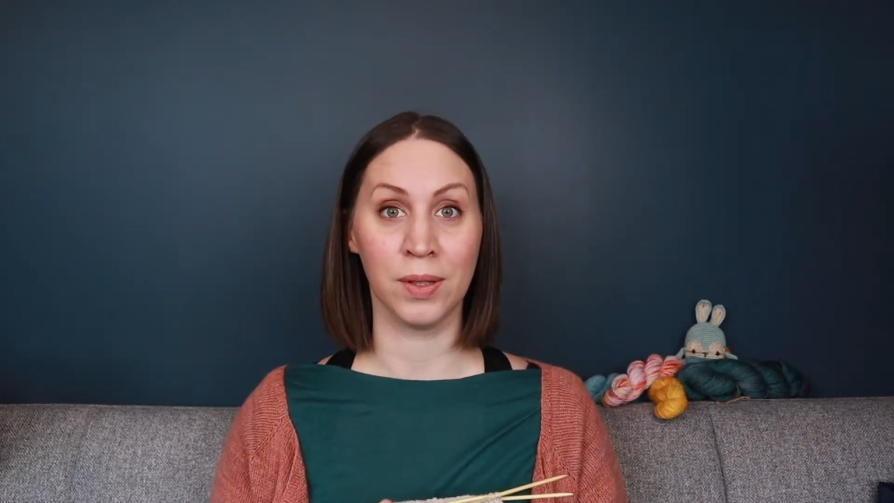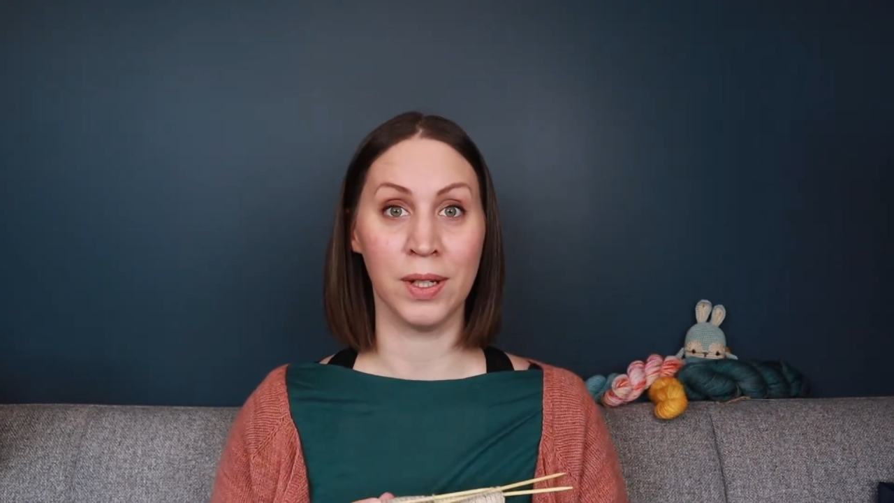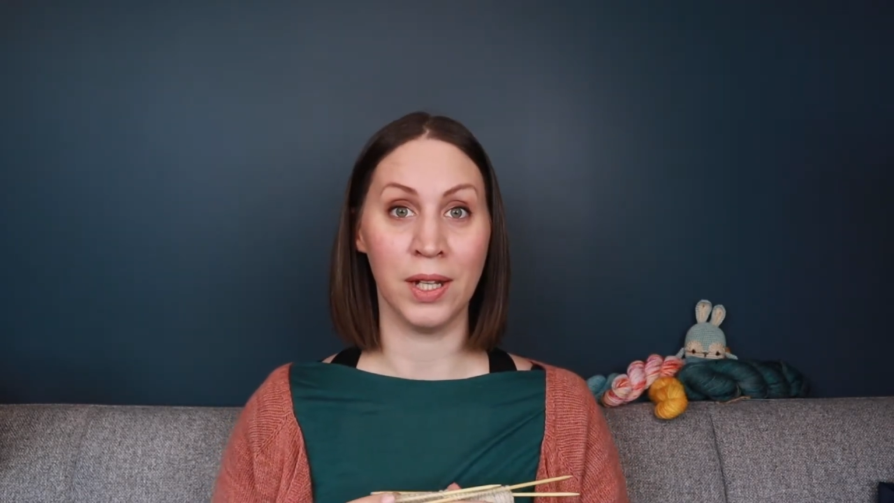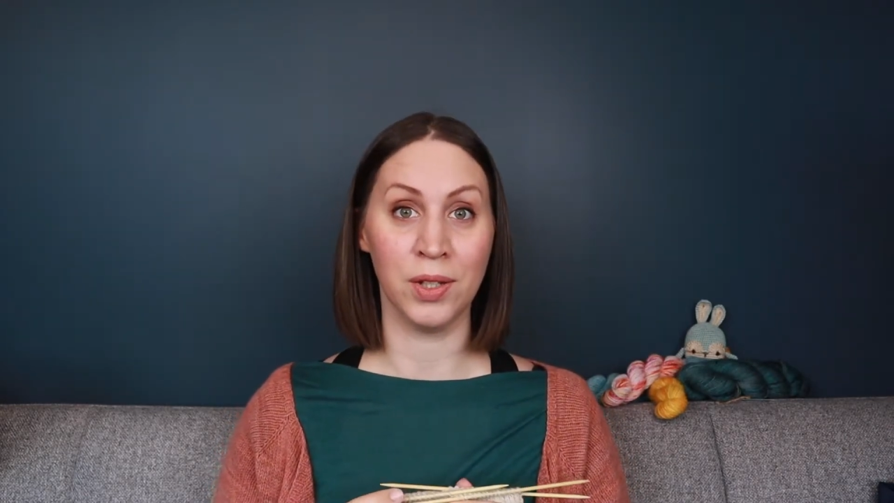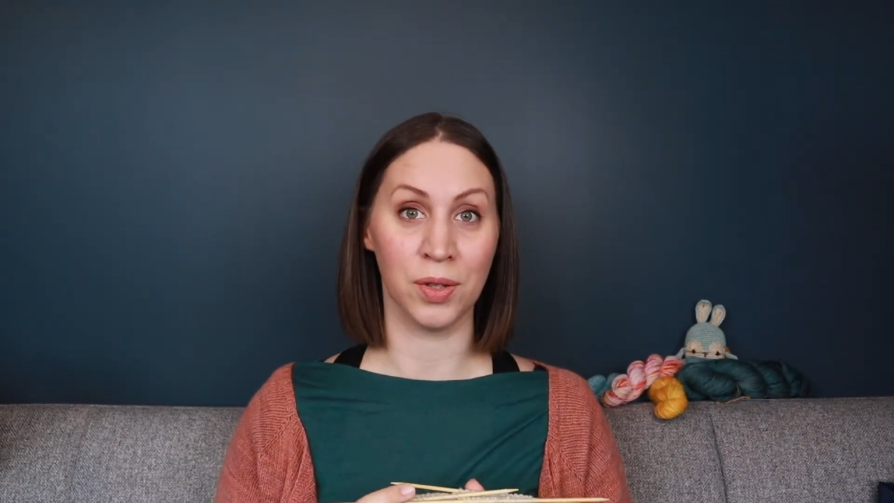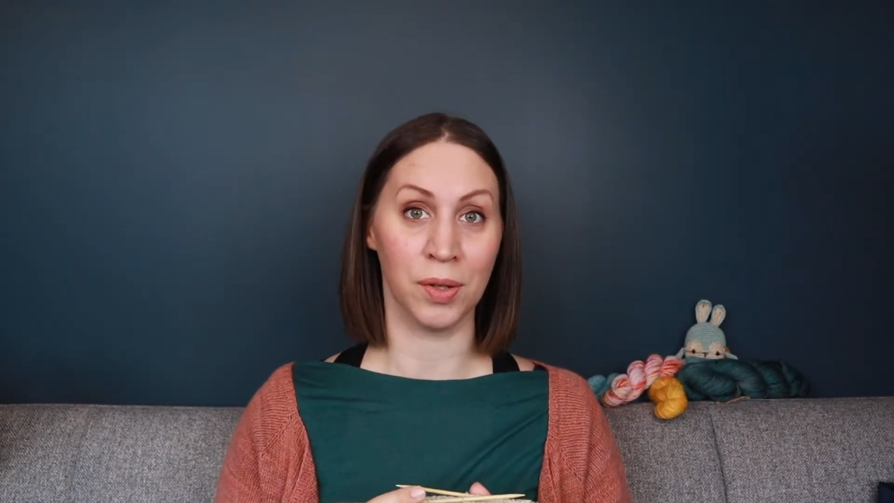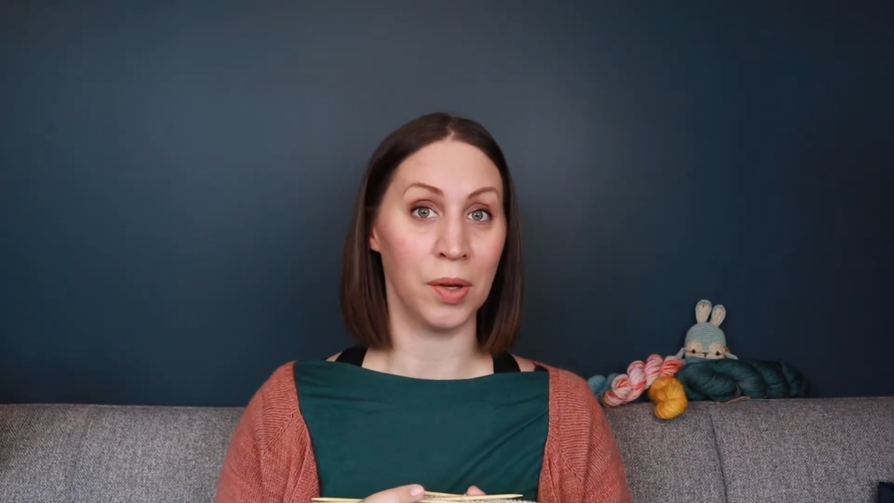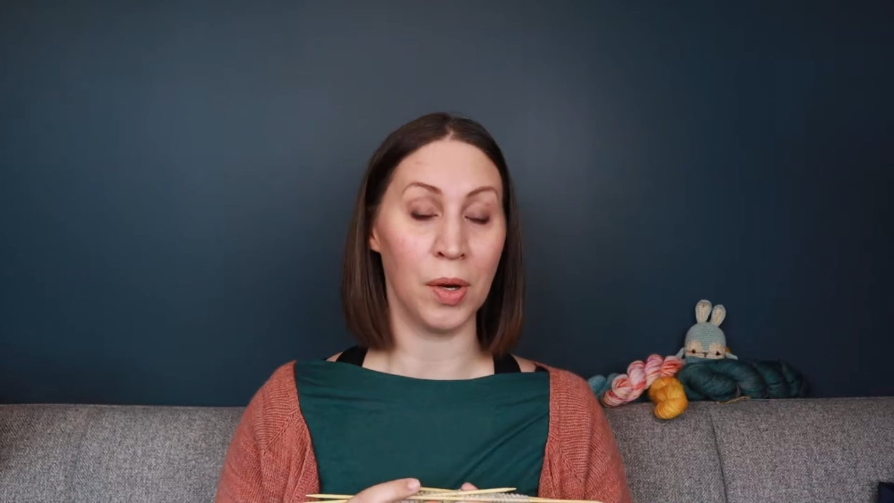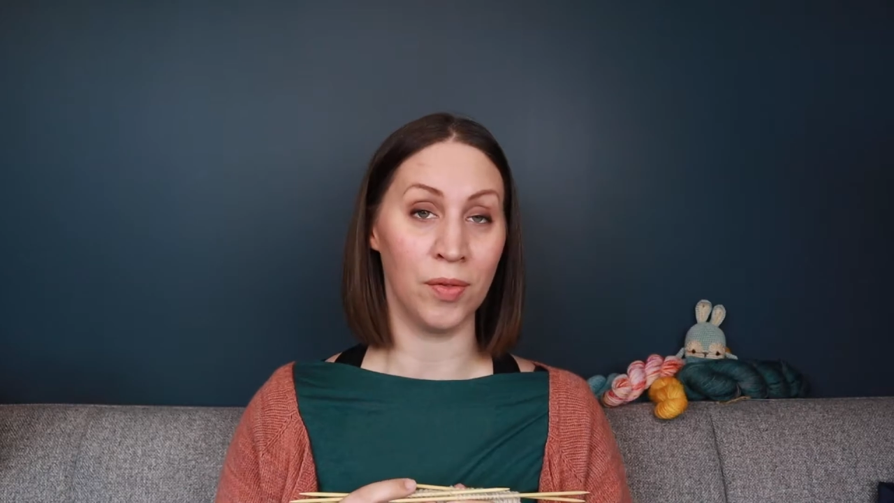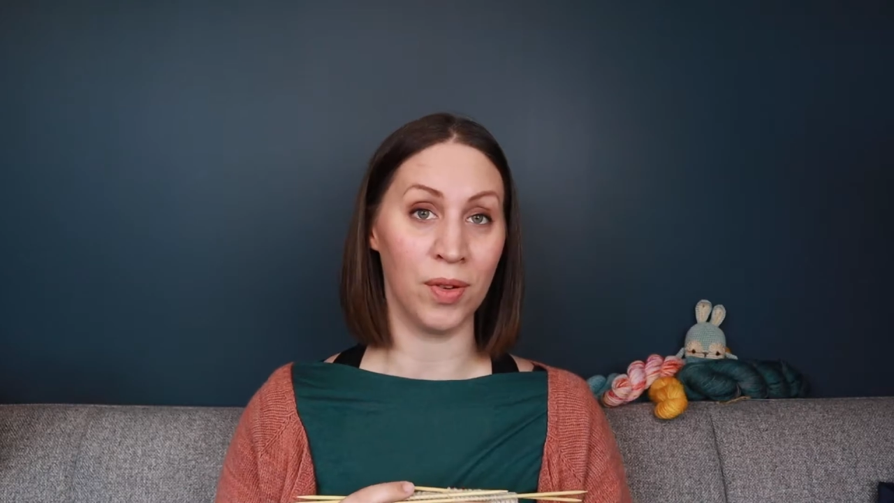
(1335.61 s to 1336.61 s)
a danger
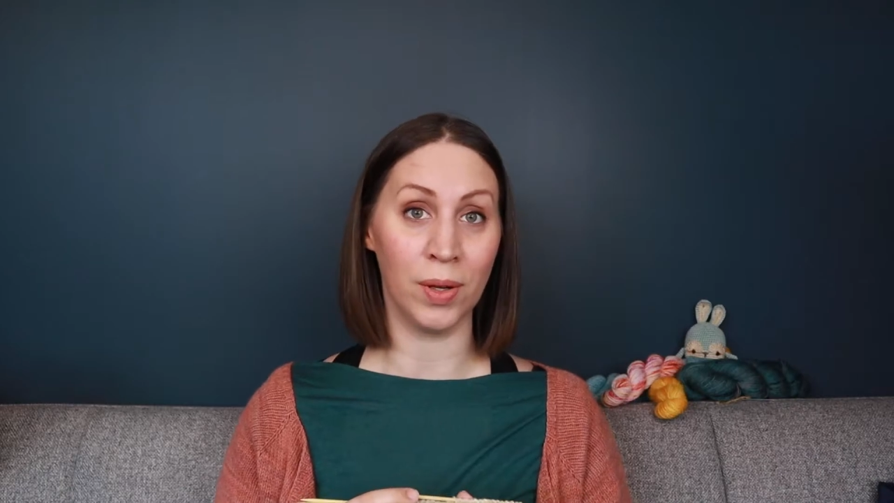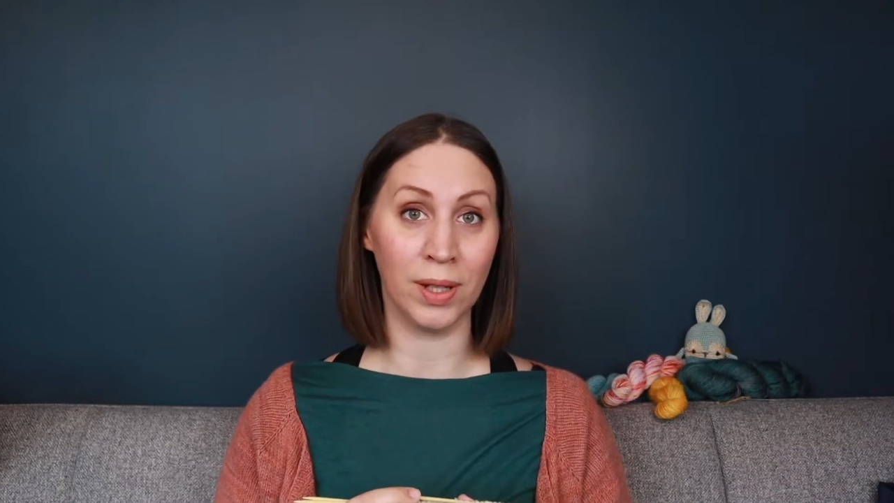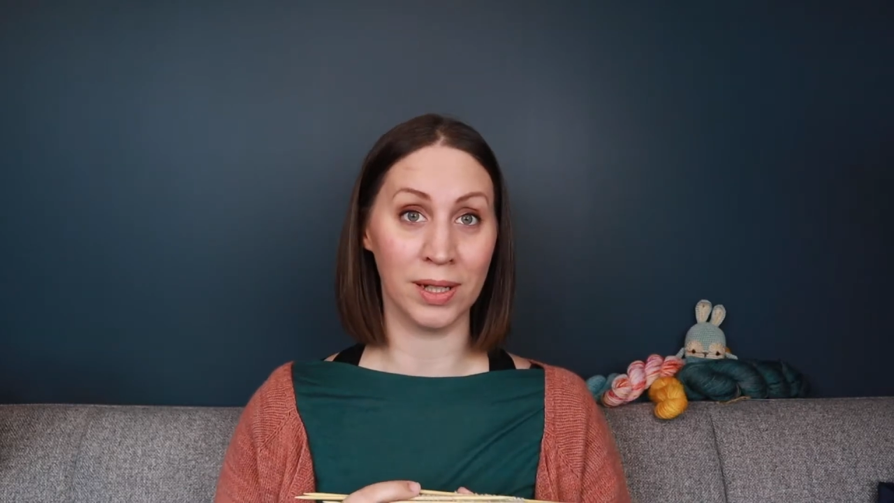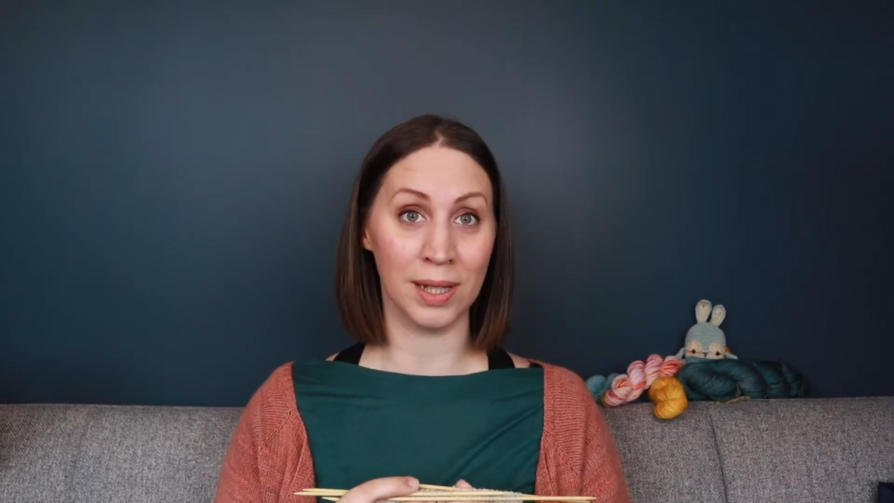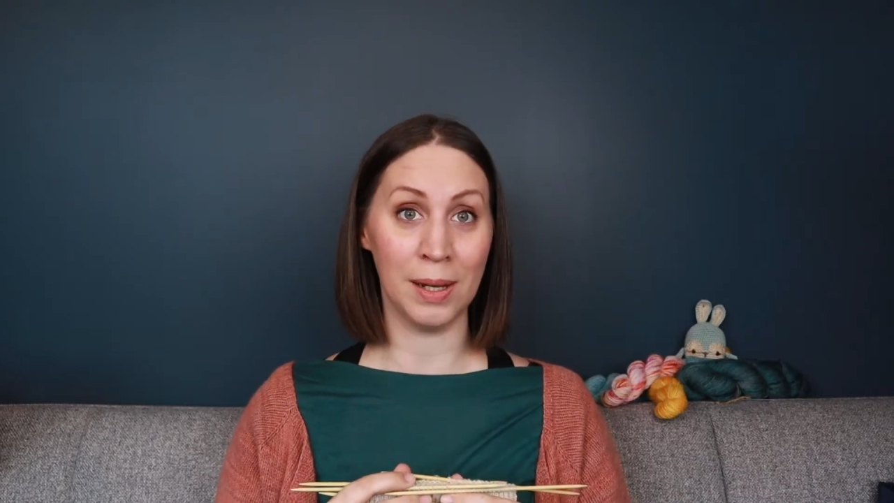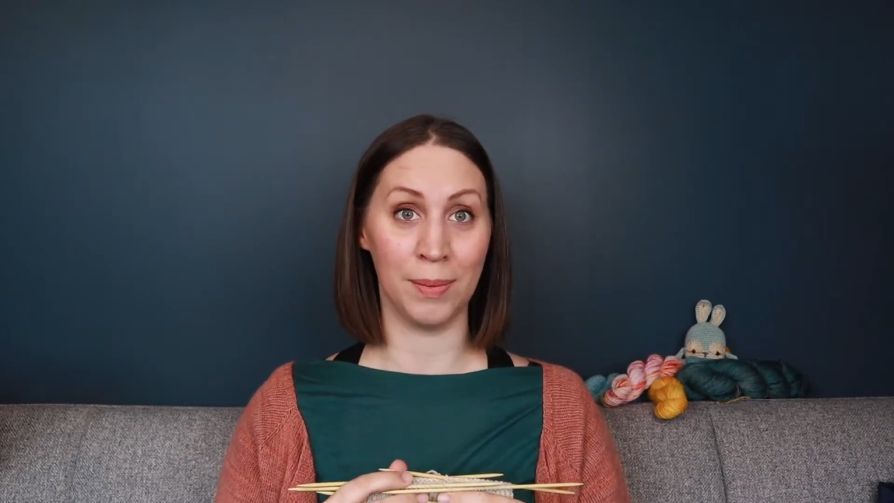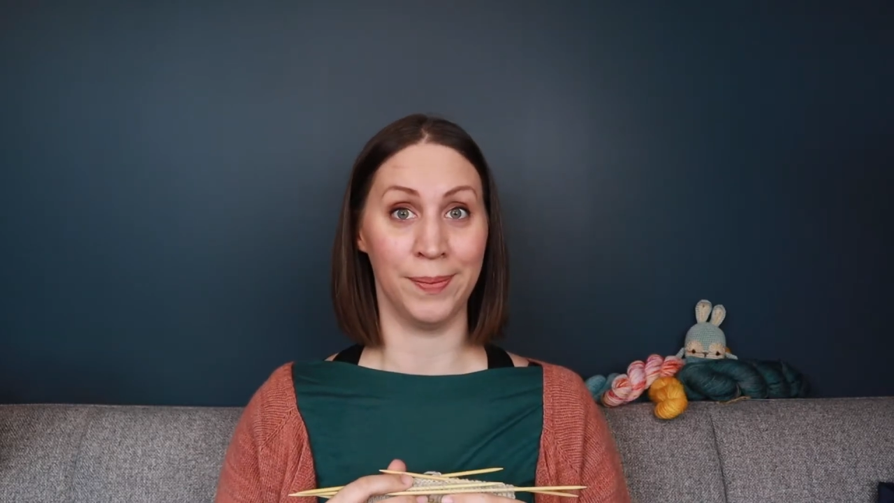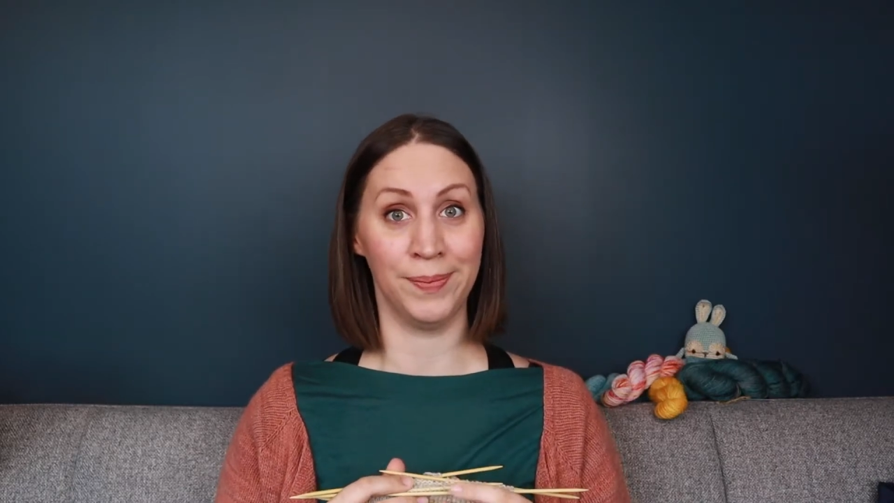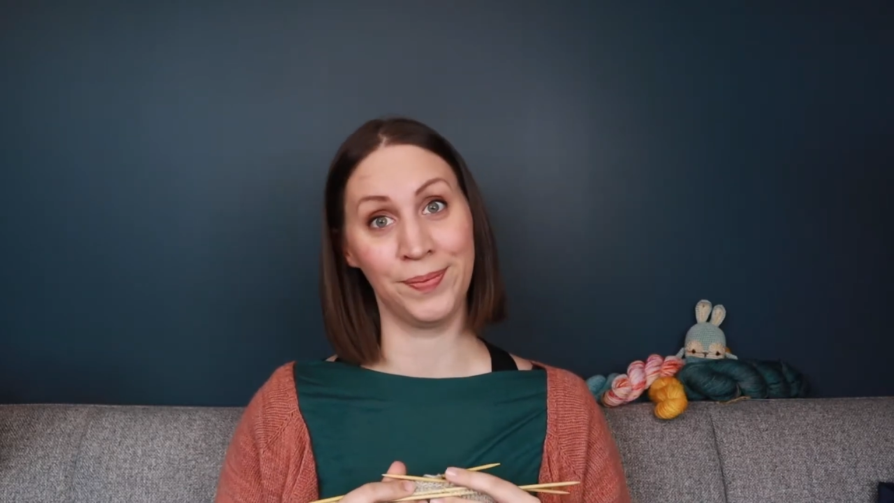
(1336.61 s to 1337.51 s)
of falling asleep